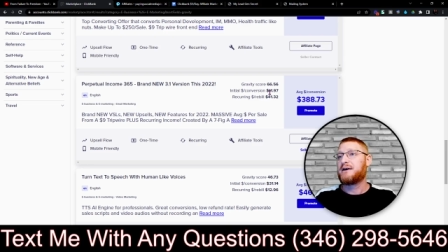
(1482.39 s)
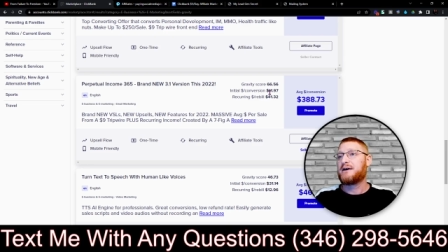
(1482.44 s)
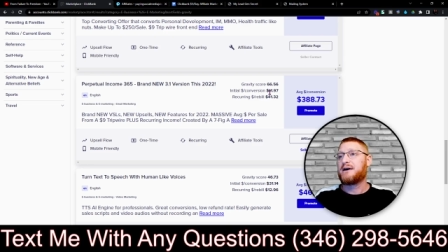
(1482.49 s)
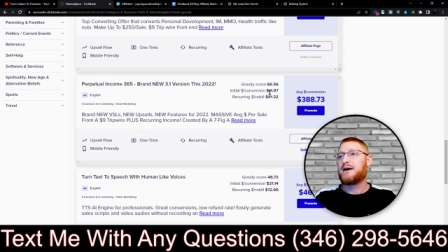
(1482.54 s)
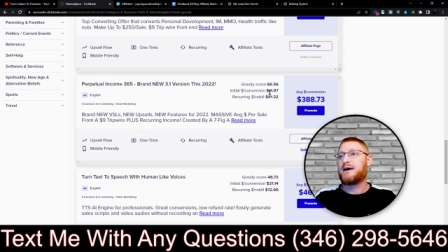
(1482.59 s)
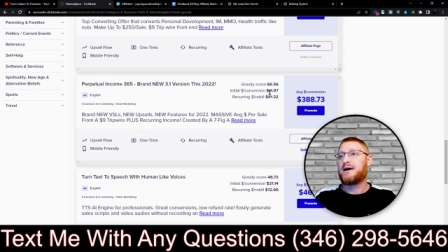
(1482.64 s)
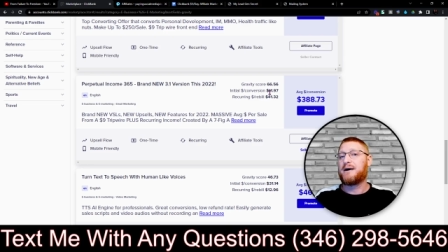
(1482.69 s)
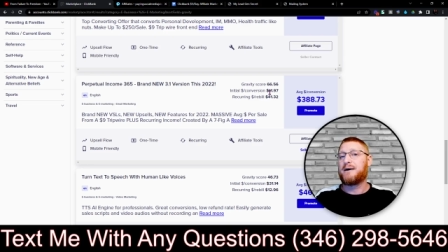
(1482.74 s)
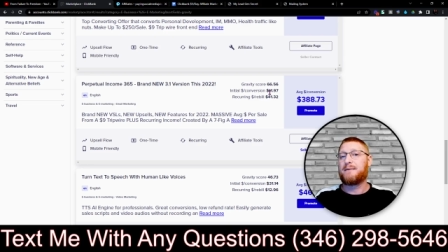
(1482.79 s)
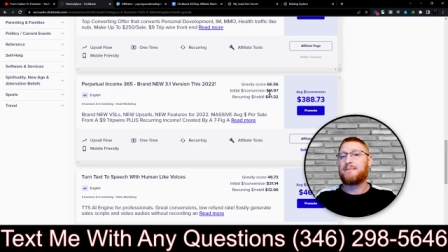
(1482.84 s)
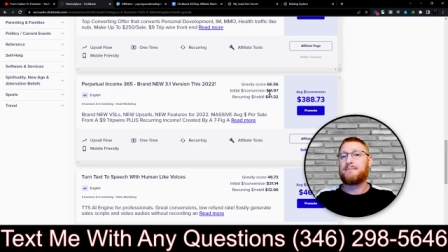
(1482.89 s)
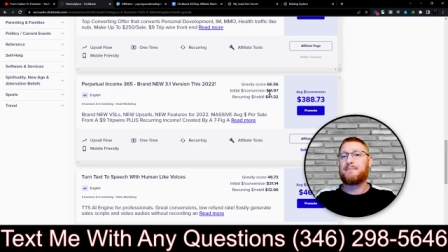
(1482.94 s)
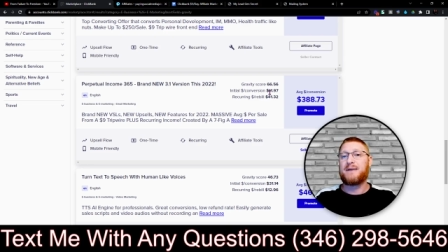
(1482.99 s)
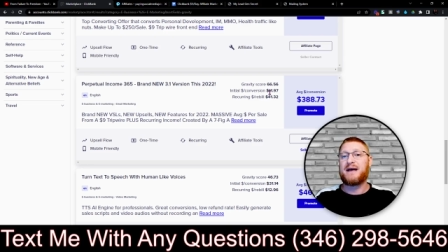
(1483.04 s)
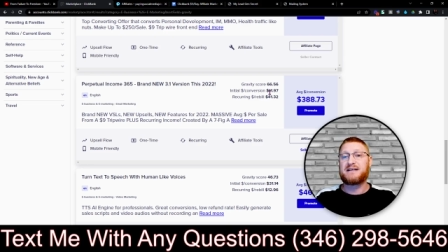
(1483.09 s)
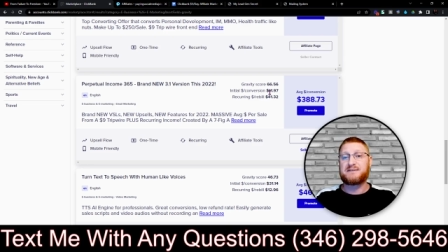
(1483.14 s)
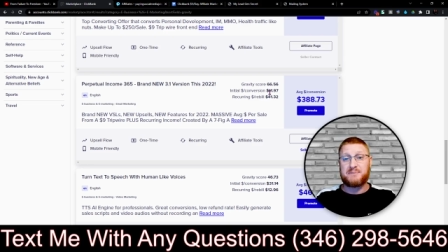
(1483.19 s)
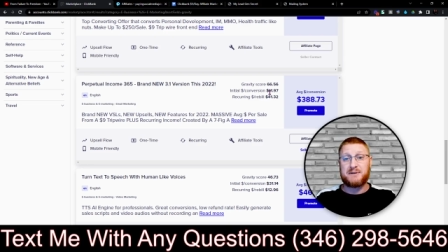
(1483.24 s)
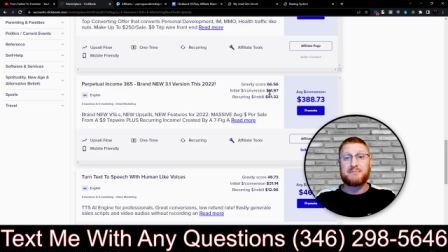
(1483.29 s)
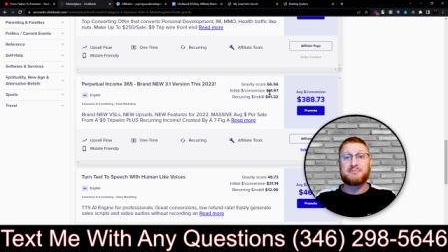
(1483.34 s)

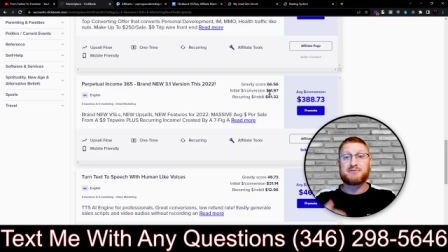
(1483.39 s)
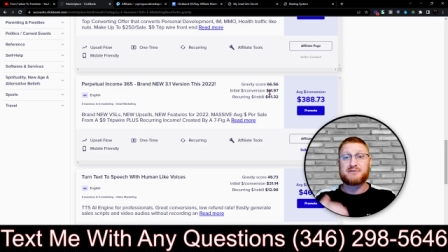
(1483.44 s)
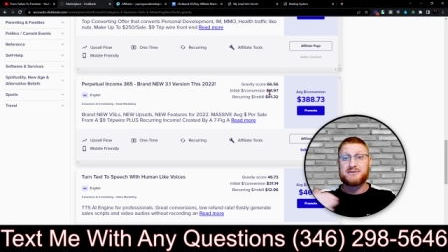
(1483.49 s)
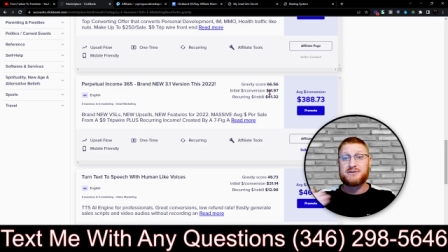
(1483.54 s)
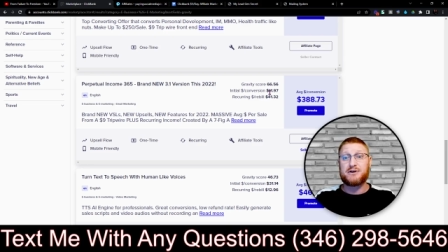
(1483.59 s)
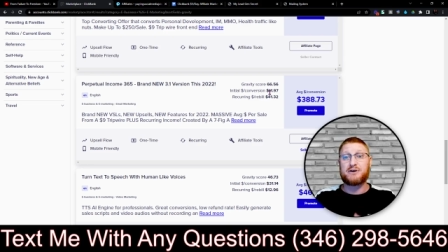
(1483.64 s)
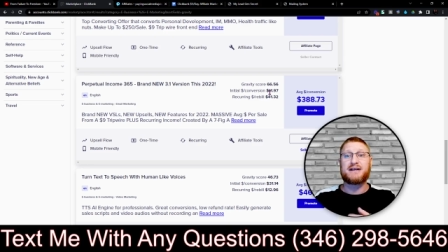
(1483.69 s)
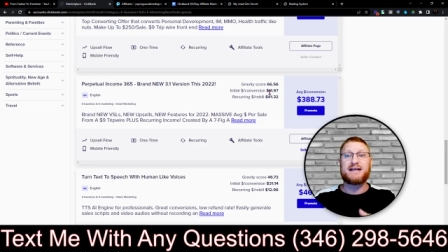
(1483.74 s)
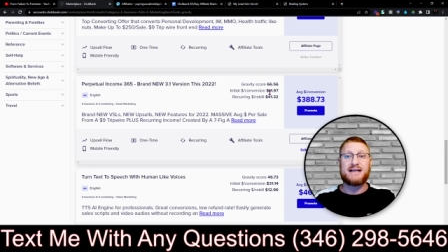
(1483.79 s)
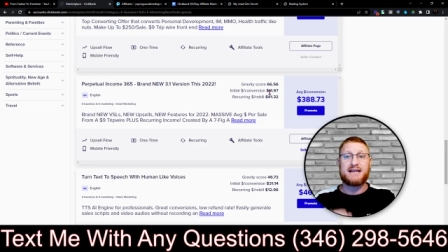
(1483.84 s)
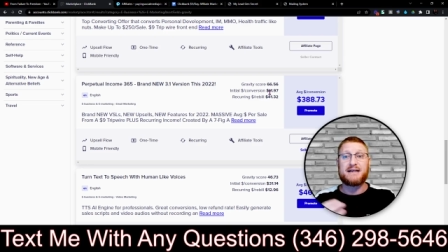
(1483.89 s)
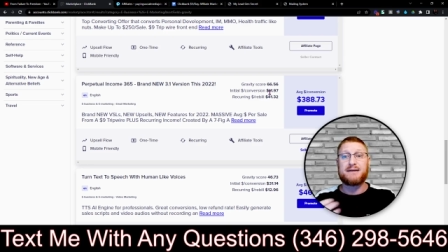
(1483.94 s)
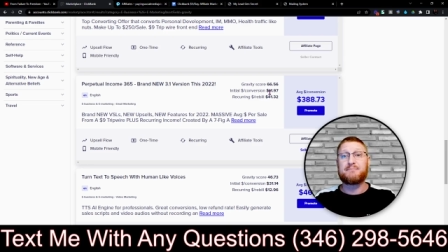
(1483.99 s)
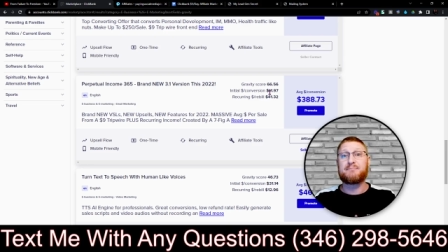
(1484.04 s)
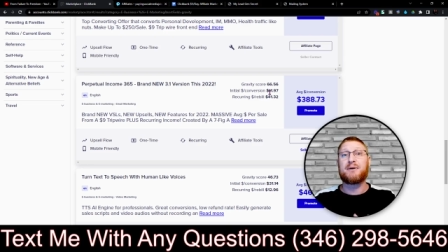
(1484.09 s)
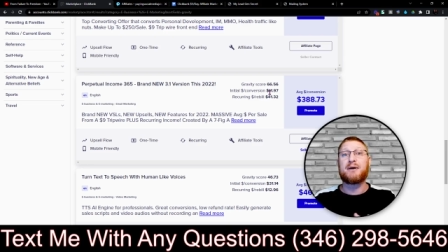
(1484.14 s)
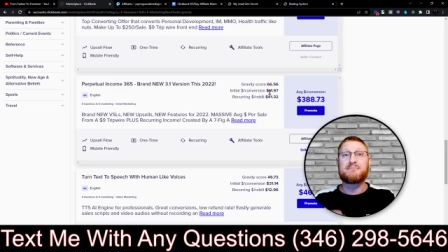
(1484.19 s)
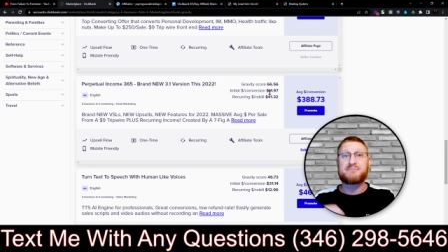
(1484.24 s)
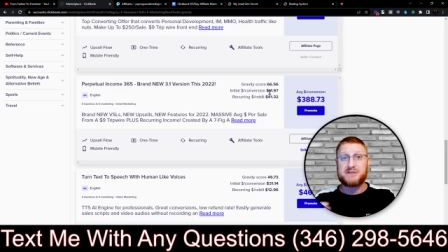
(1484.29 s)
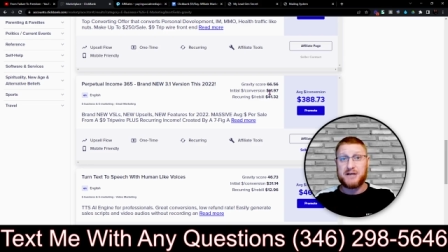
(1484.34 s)
as people start getting
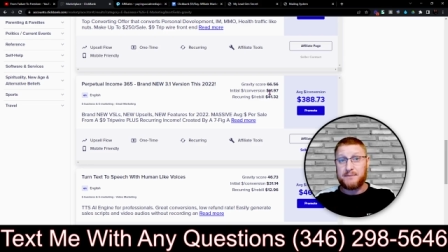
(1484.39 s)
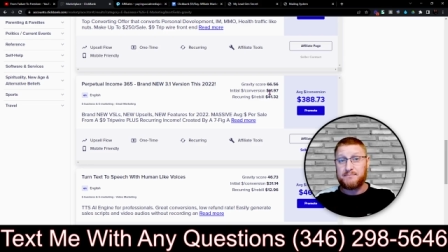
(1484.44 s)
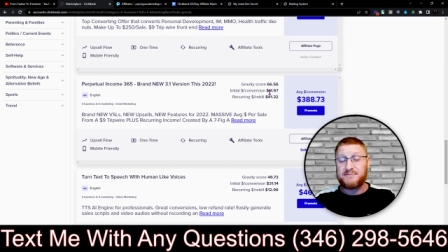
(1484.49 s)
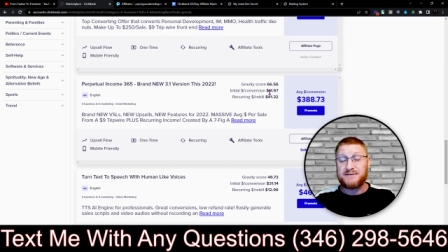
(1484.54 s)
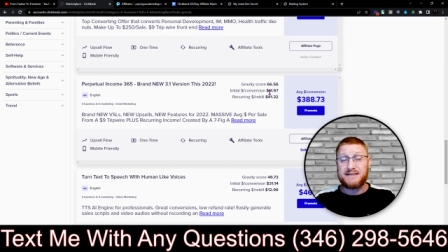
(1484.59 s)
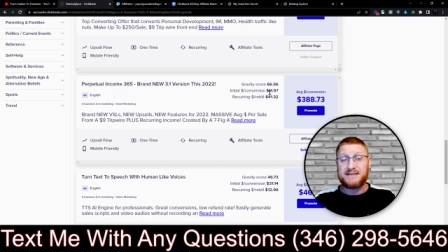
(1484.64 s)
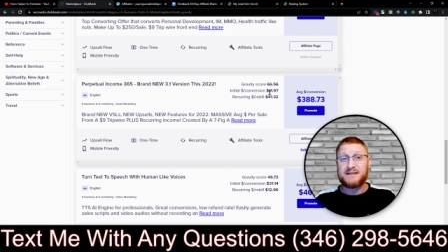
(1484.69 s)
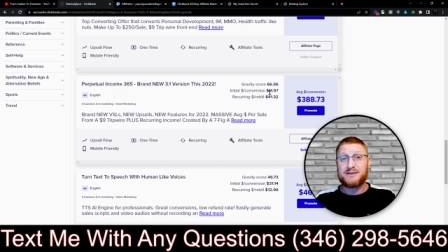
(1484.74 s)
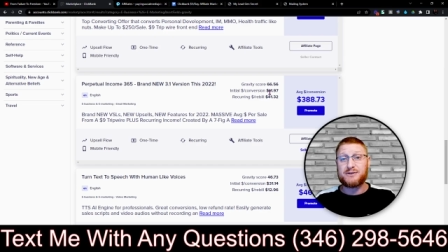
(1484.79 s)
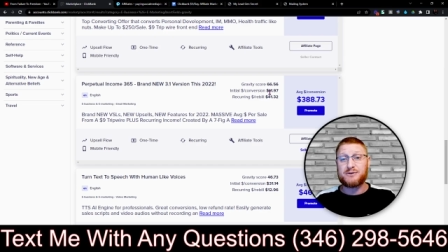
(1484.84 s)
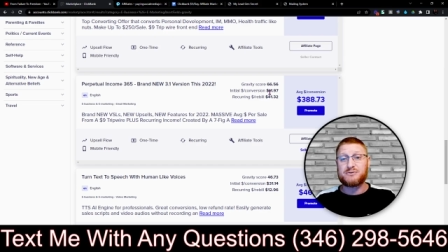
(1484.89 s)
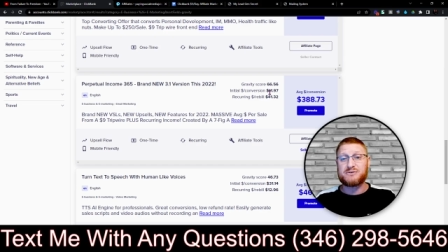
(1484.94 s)
bumped up into those